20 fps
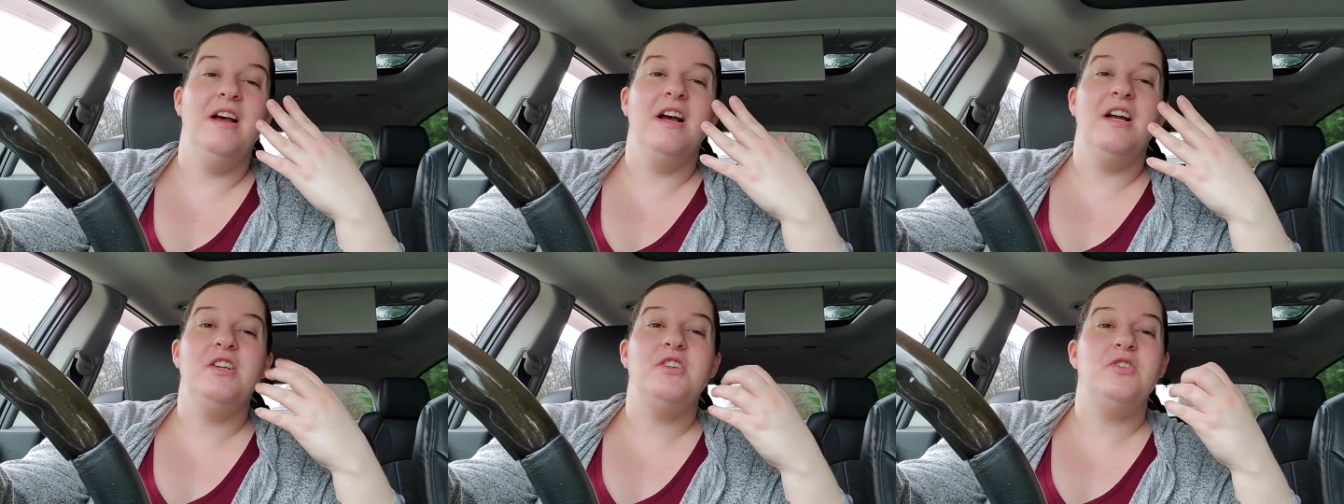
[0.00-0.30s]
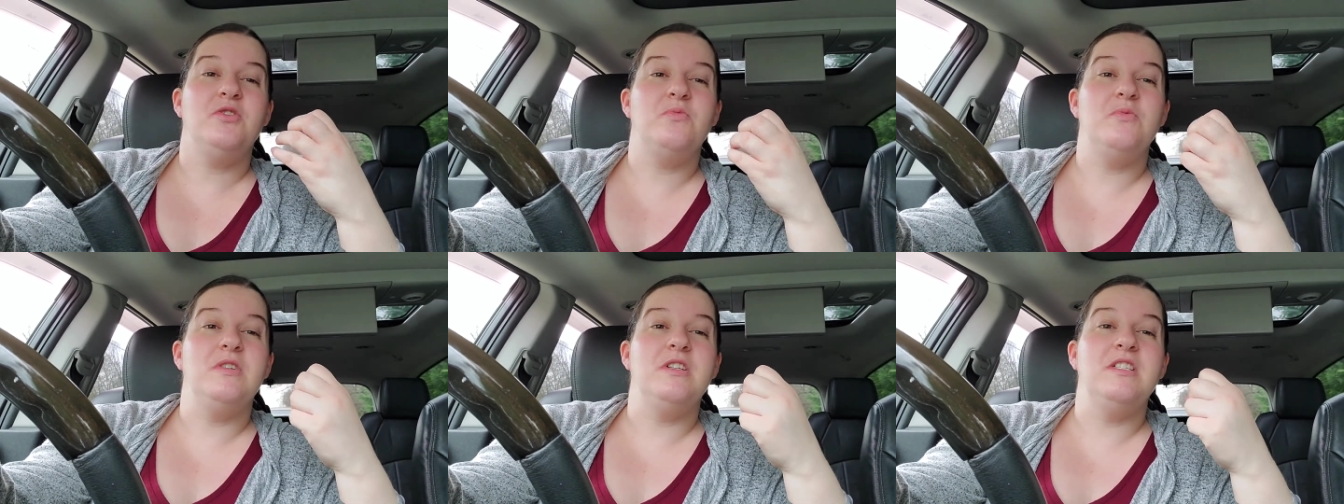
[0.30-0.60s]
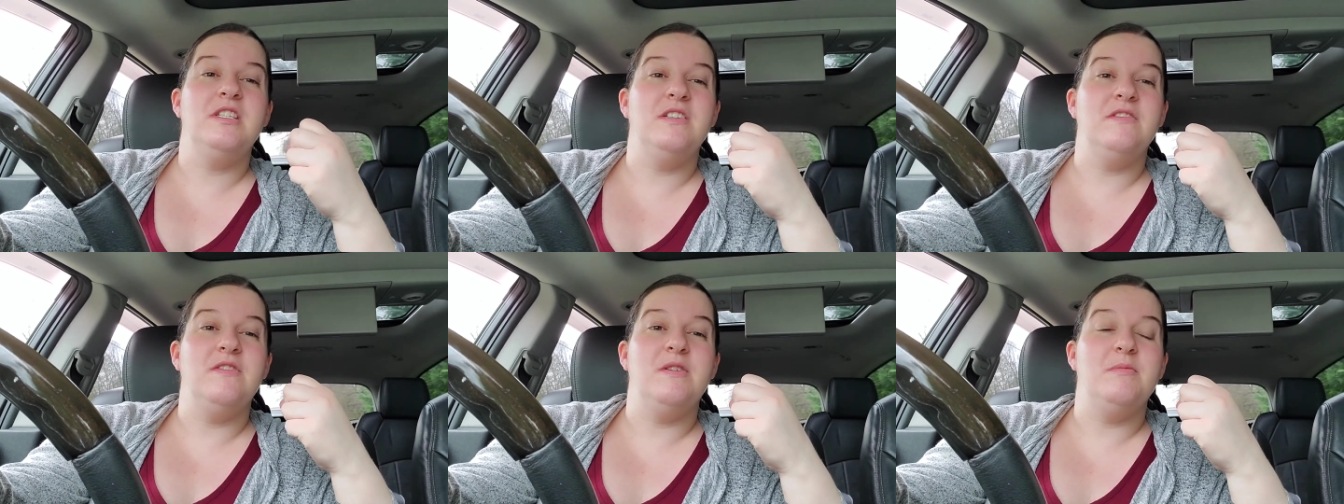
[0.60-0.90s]
I just want to
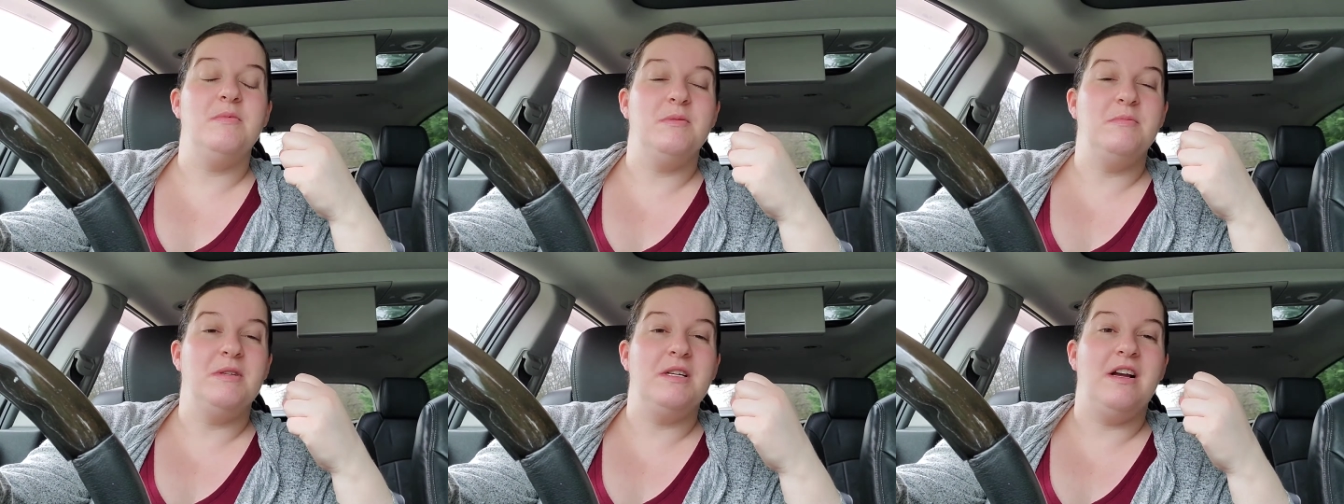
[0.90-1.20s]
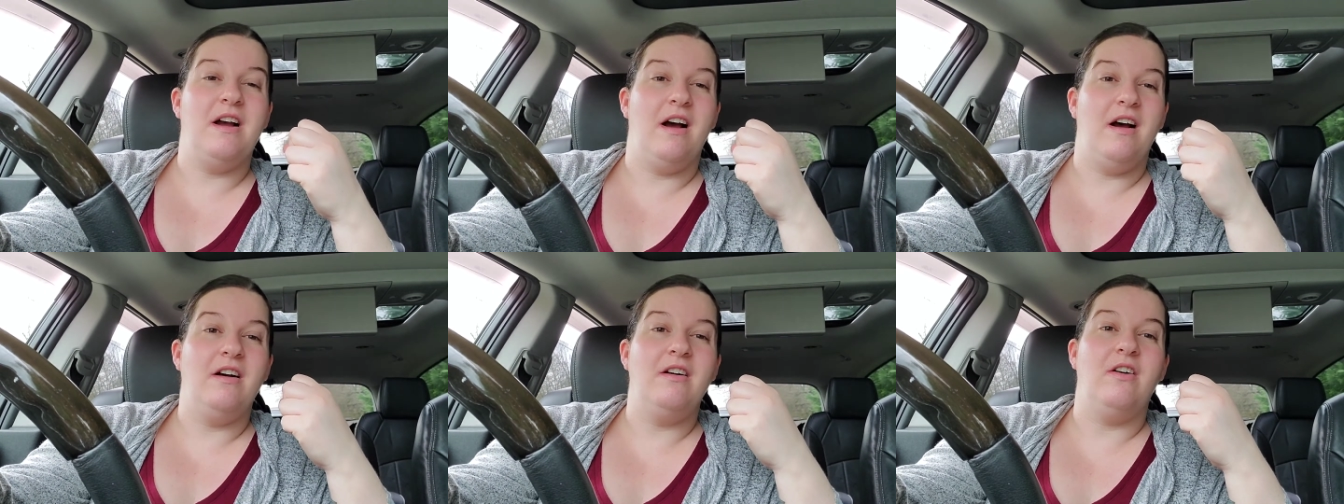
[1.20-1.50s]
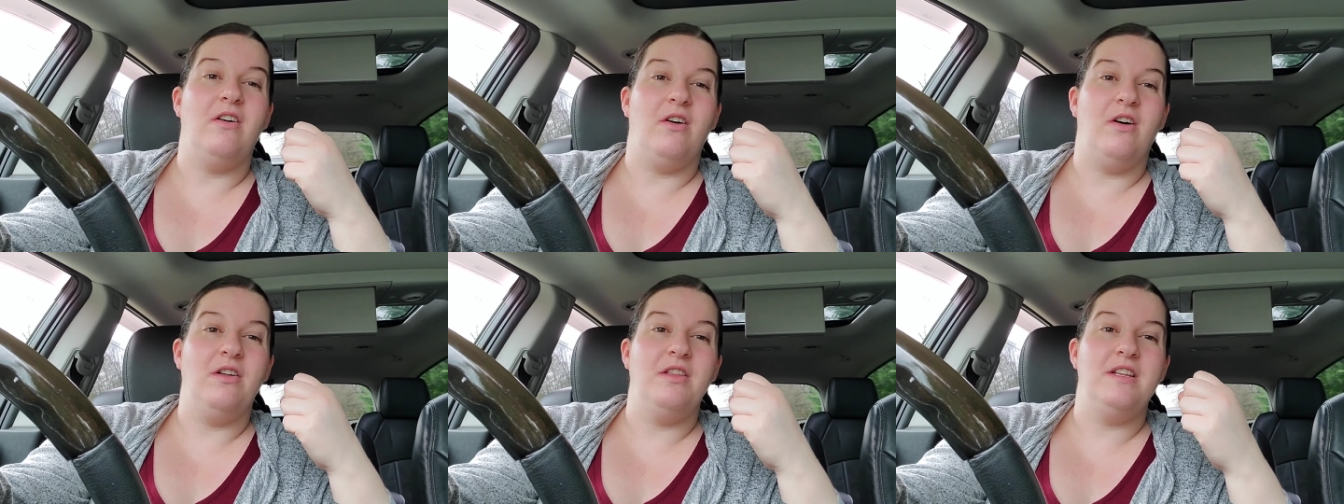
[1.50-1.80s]
give him a big hug
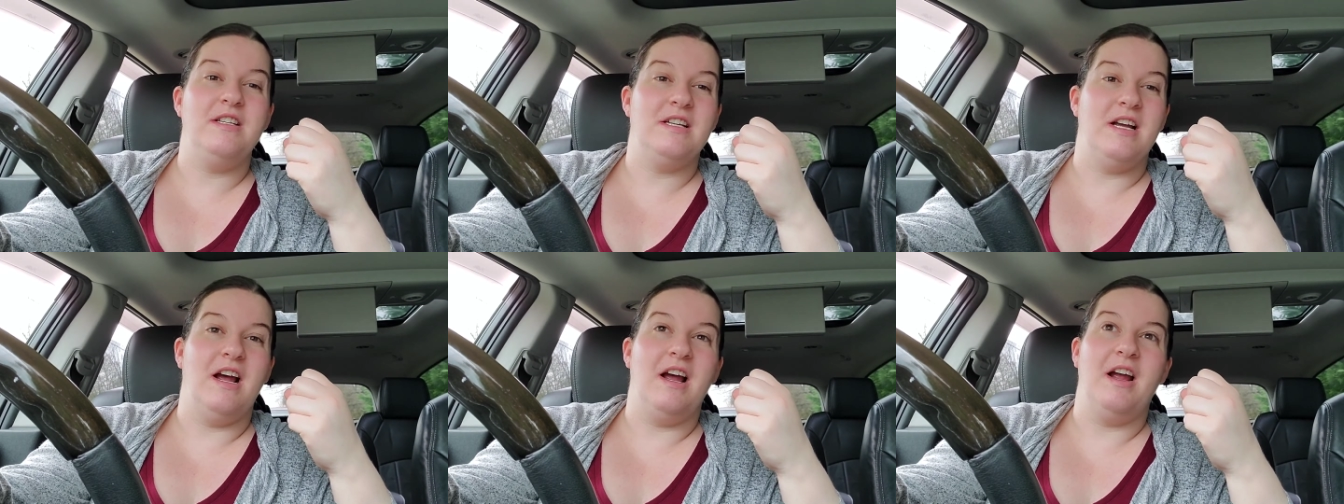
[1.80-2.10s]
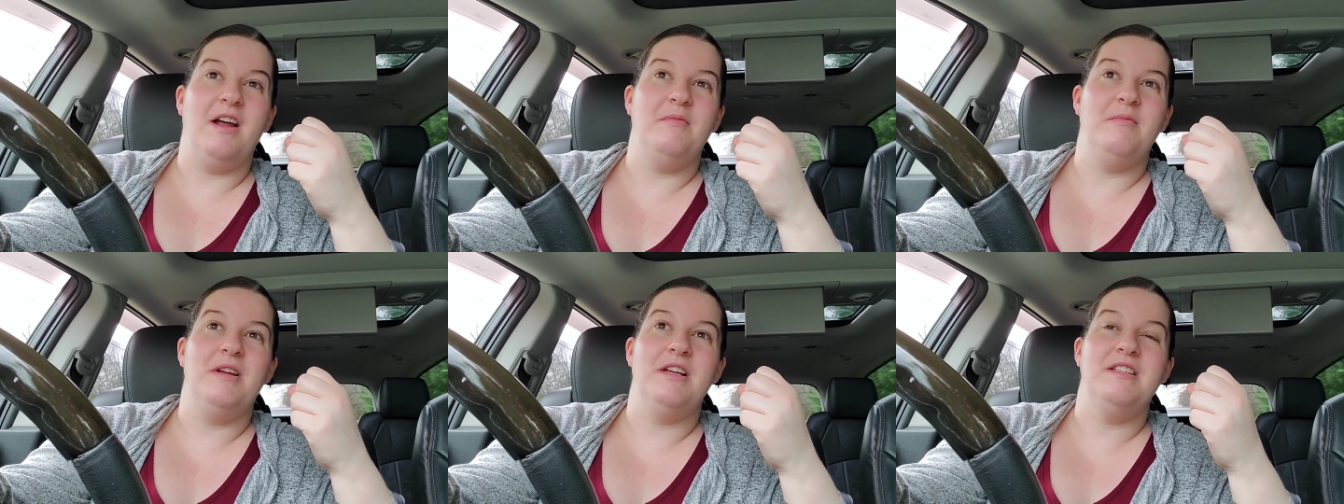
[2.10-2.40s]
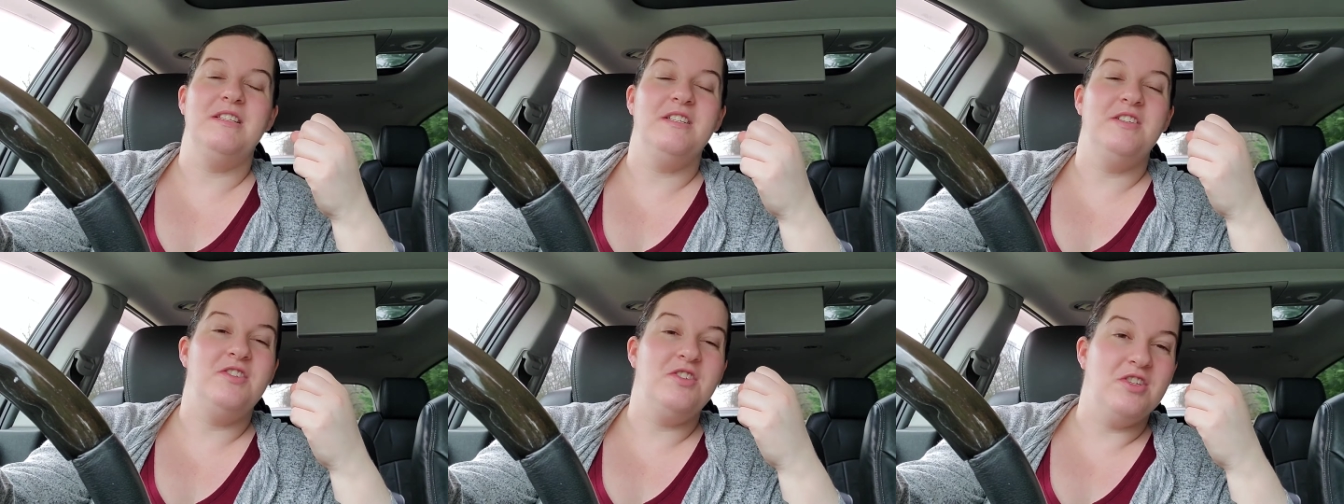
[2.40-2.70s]
all the time
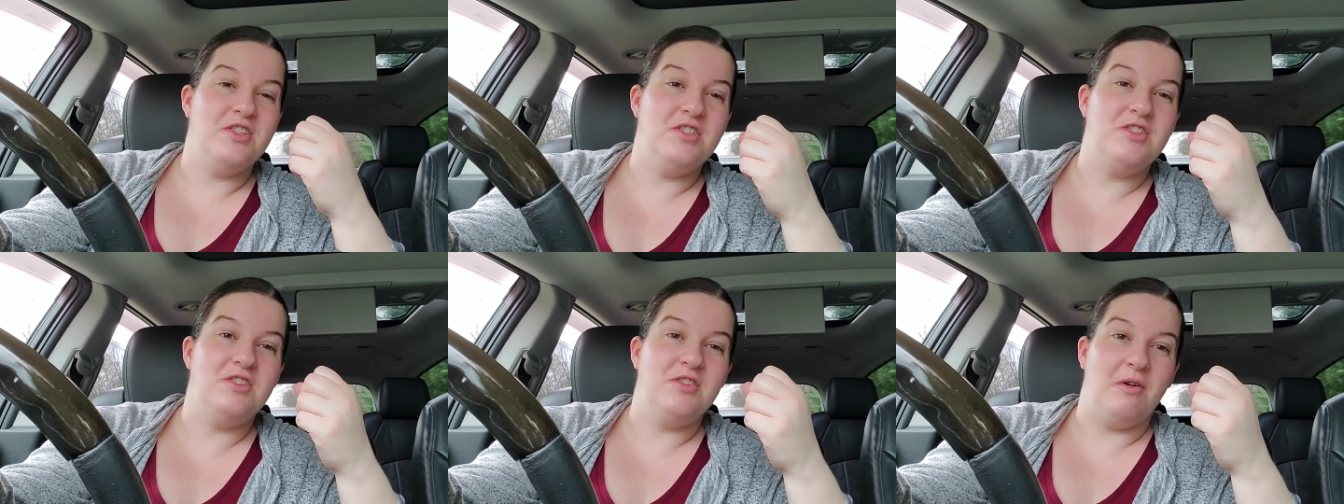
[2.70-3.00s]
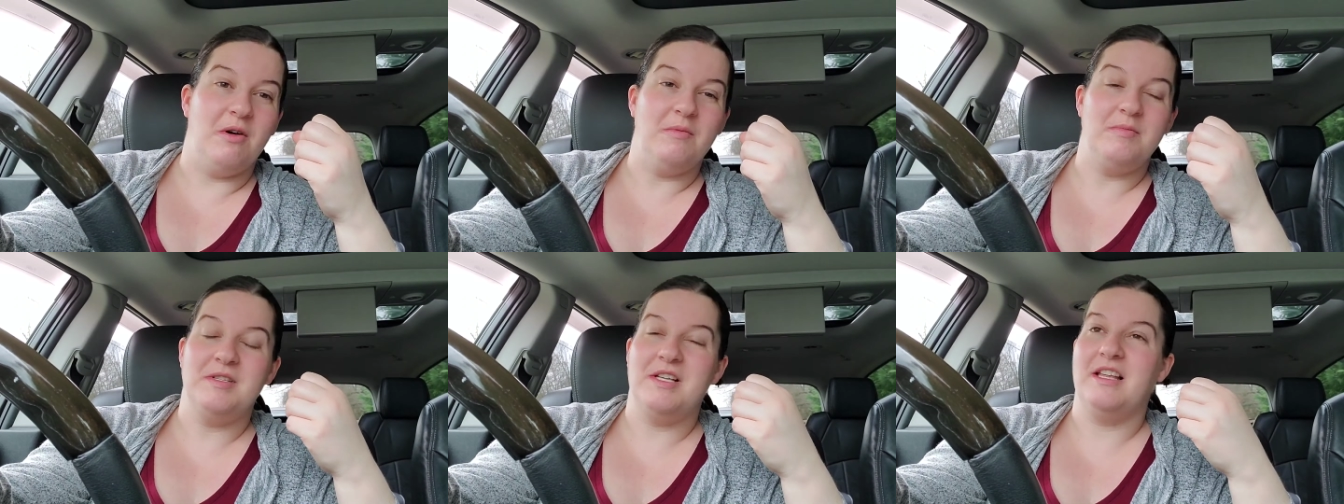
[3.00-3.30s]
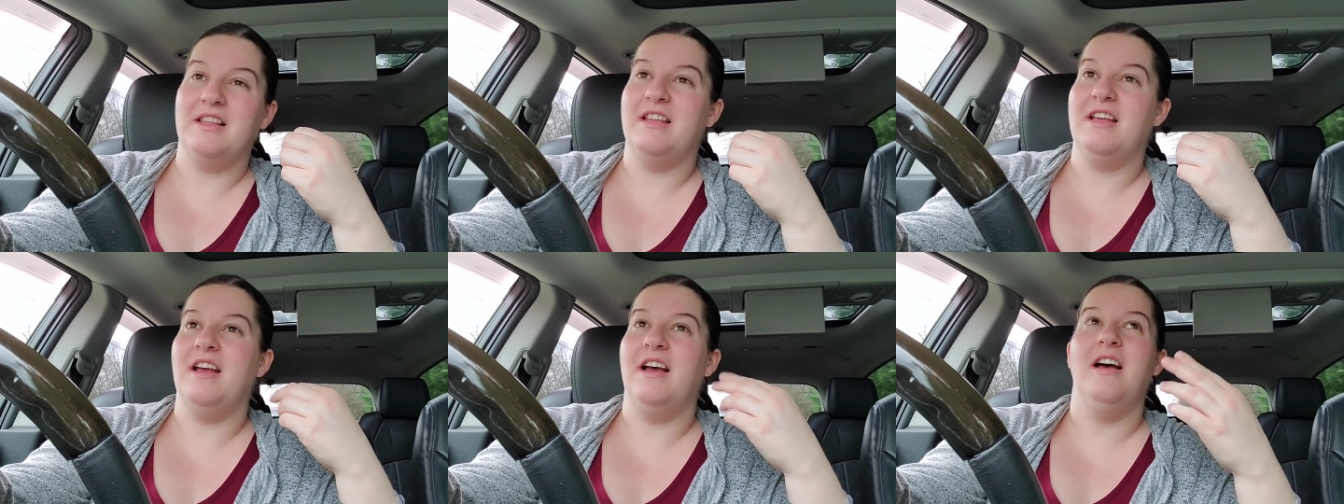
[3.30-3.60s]
because he's just so
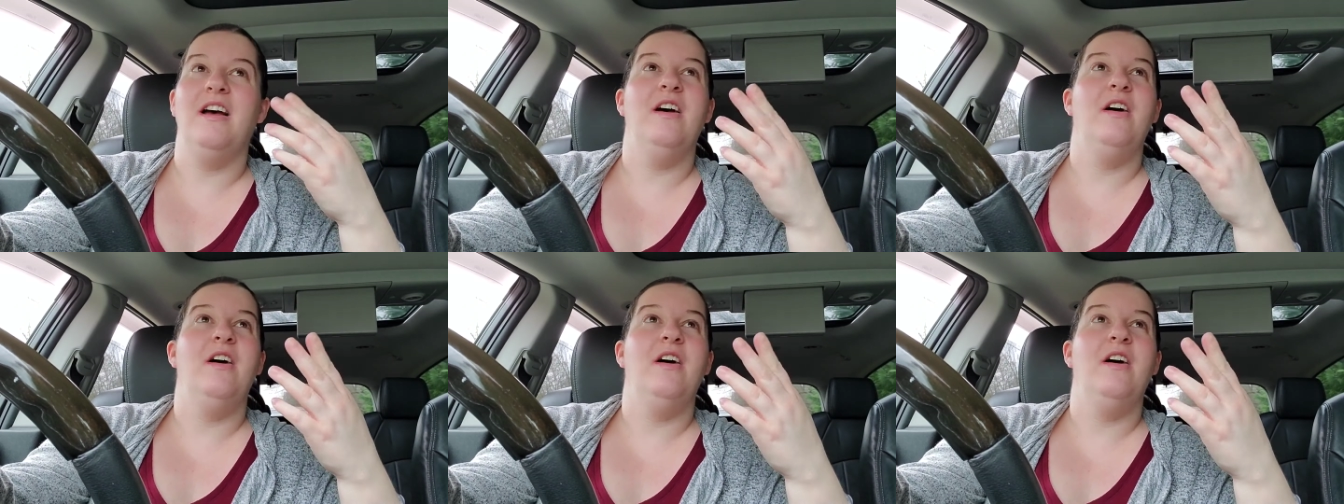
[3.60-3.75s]
upset. The,